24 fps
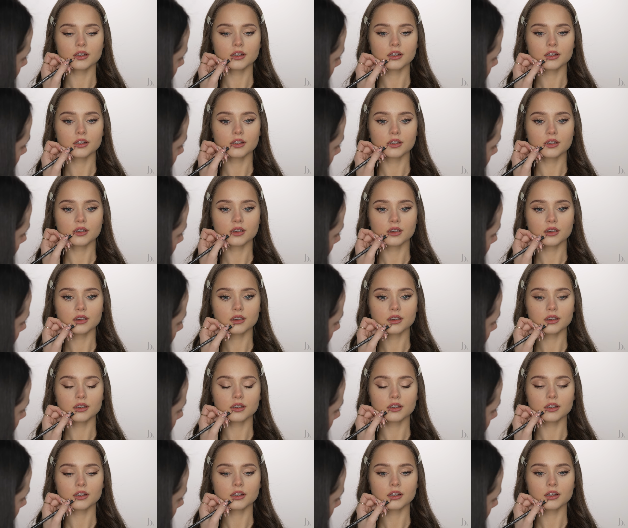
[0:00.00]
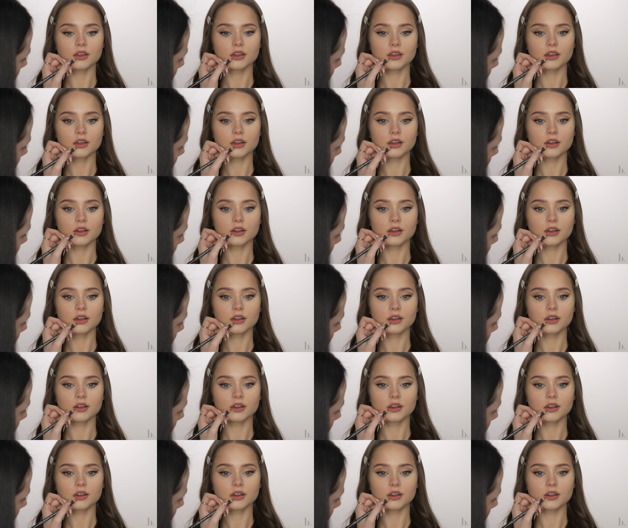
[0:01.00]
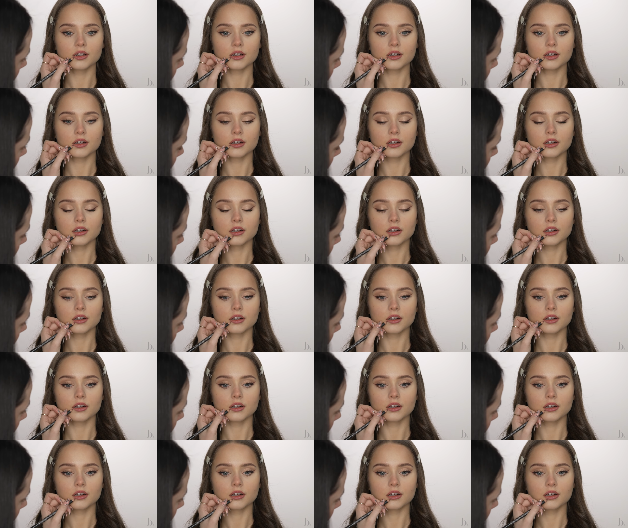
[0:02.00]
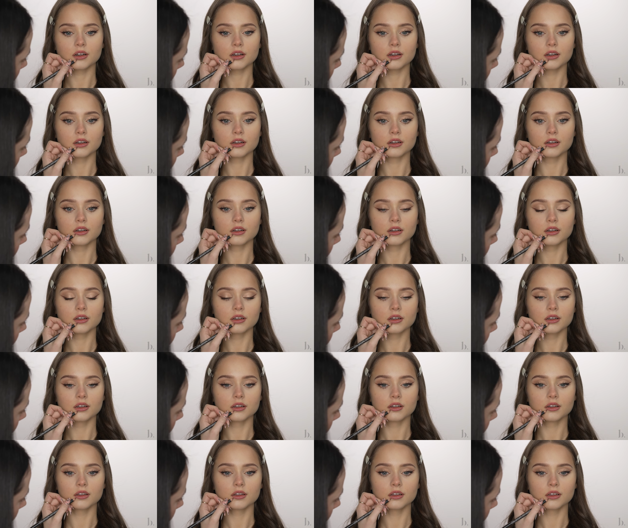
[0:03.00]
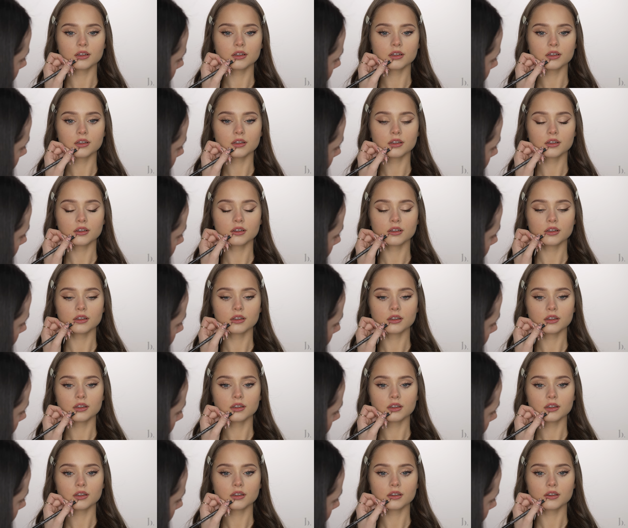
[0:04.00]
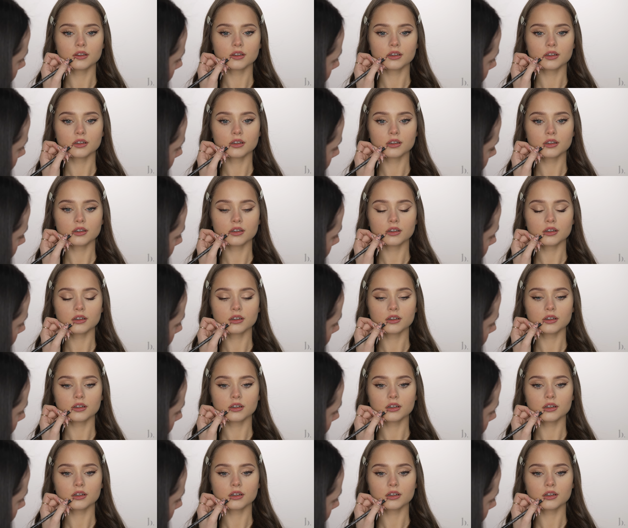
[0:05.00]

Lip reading: No one is speaking in this clip.